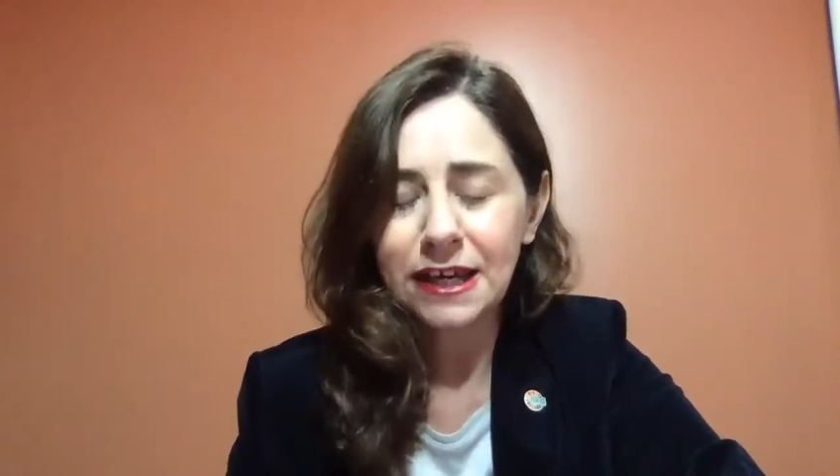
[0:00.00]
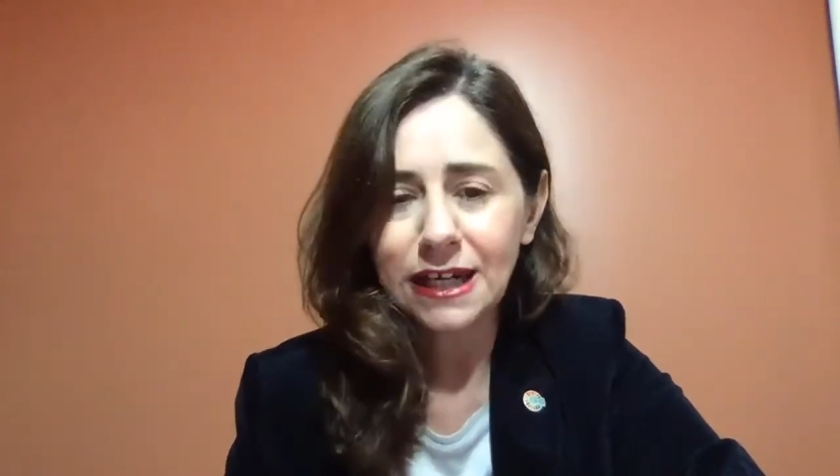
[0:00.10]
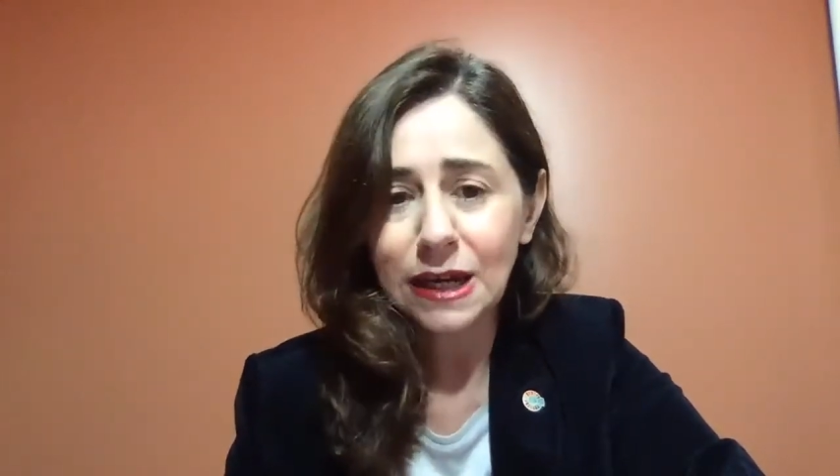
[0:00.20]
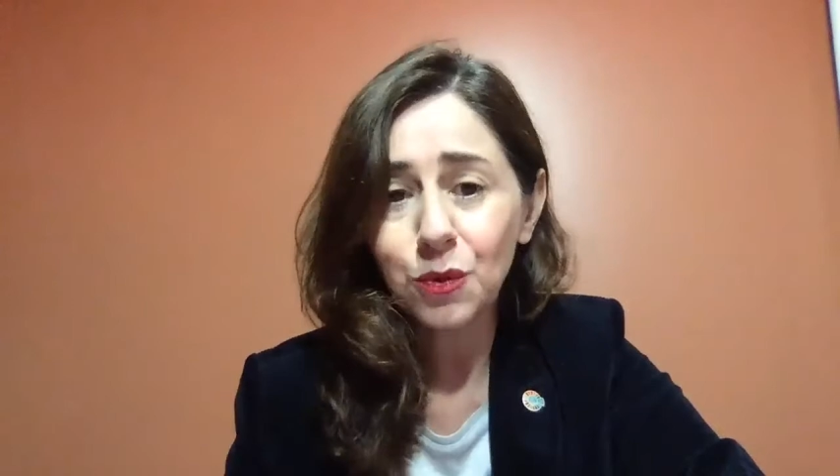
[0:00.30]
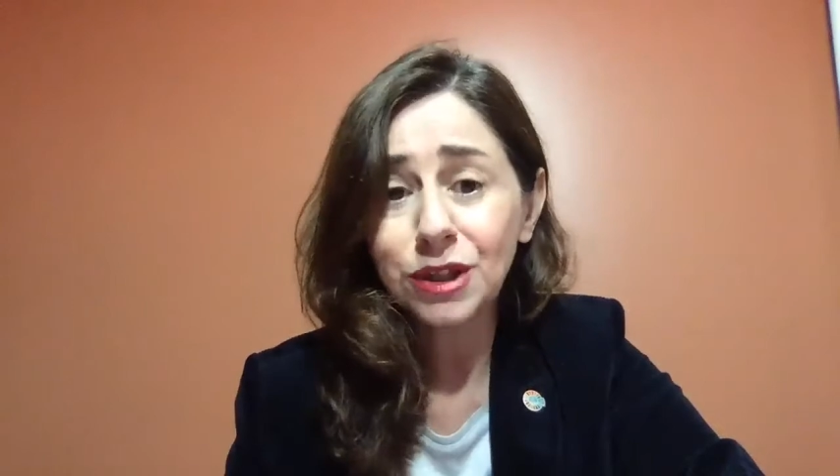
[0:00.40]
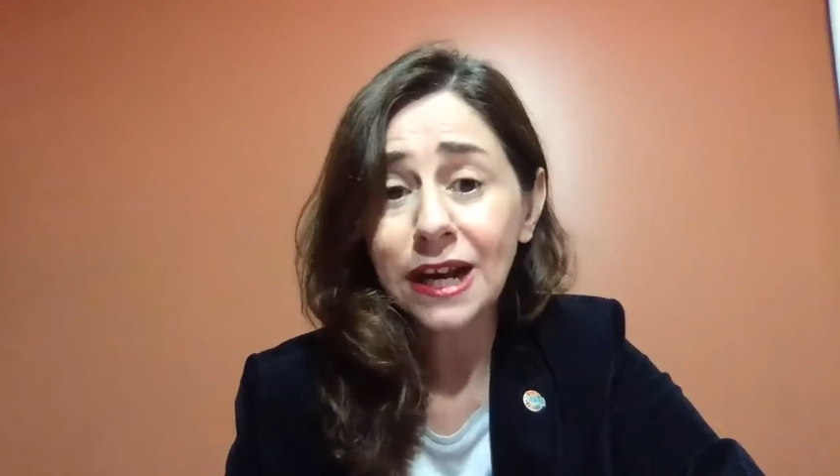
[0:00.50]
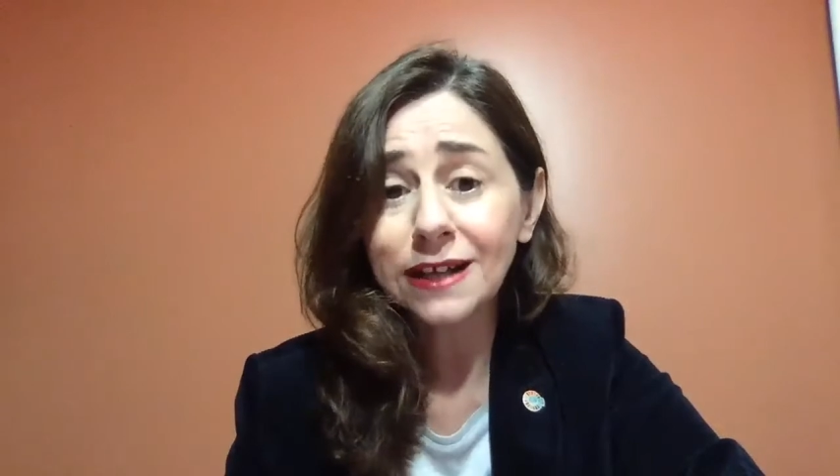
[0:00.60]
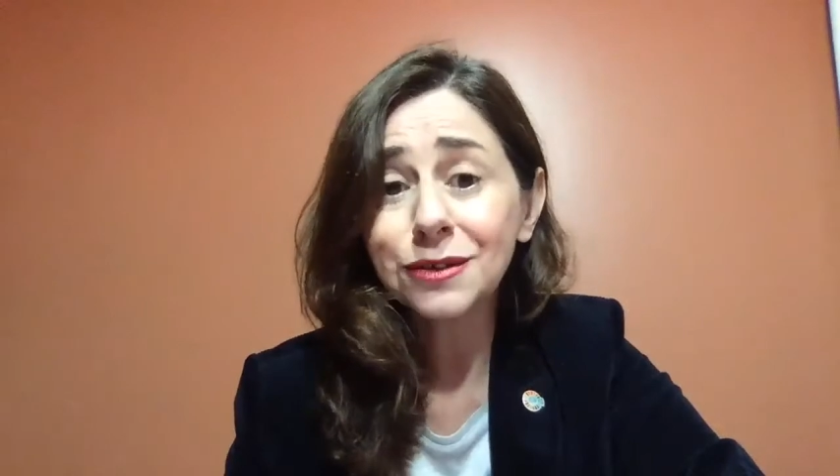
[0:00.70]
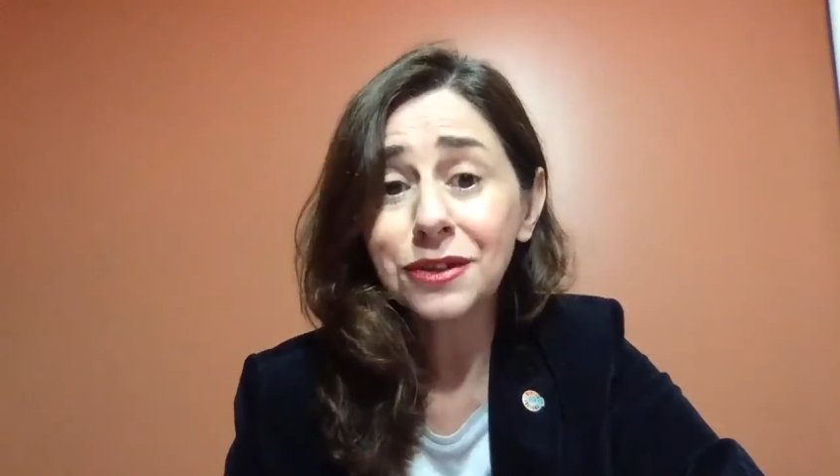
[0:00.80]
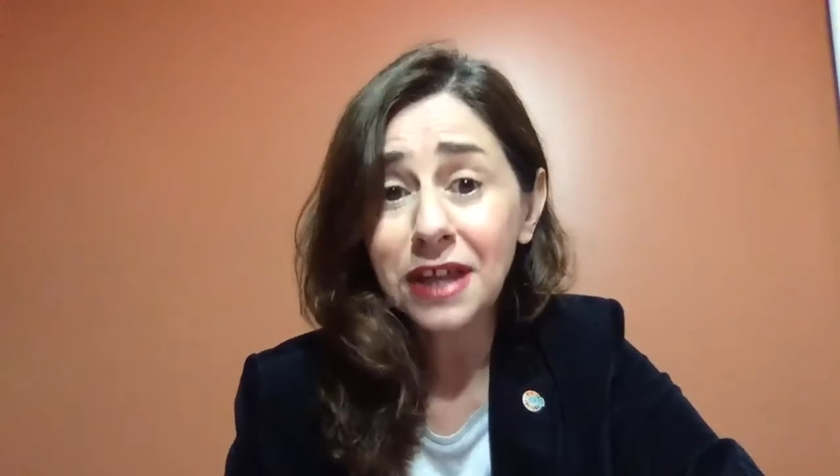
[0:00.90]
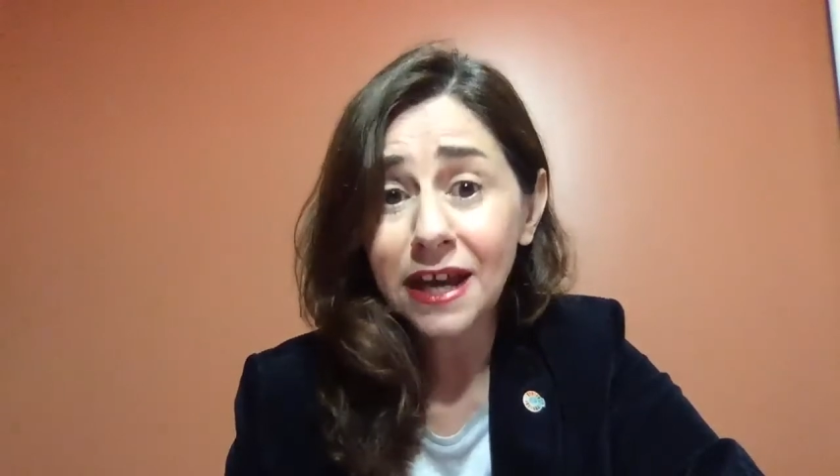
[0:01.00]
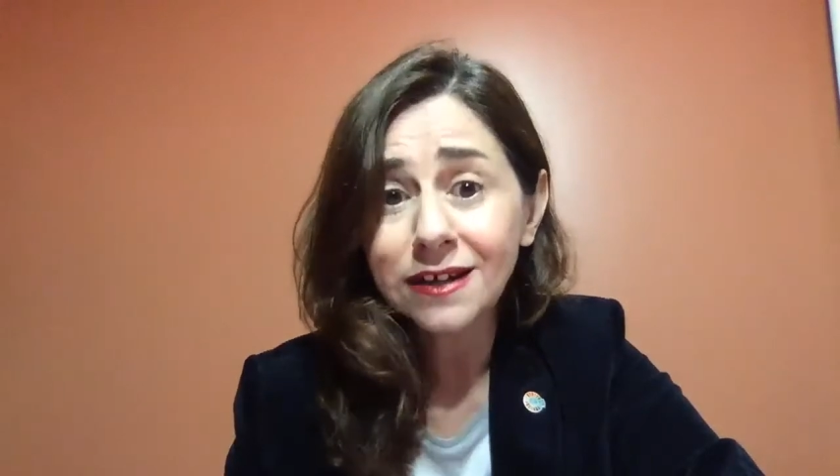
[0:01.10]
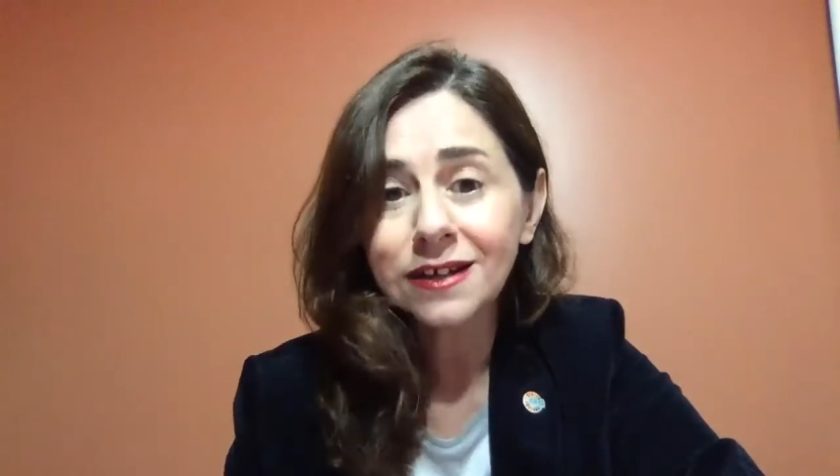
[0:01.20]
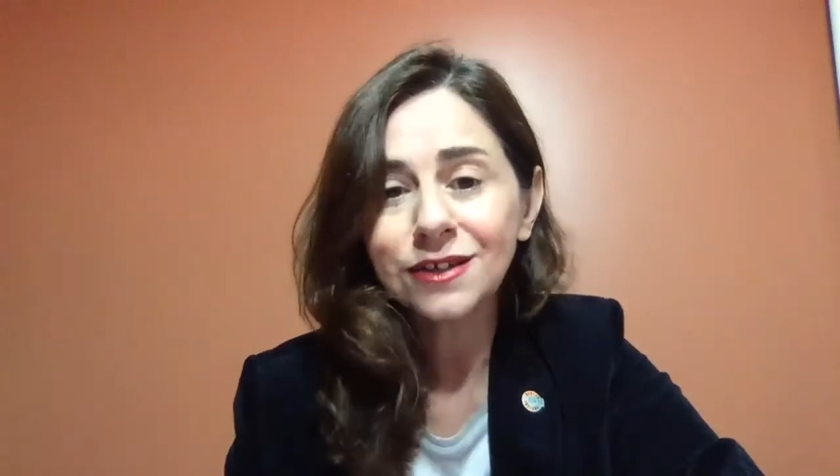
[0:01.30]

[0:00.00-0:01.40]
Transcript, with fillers: and I would like to thank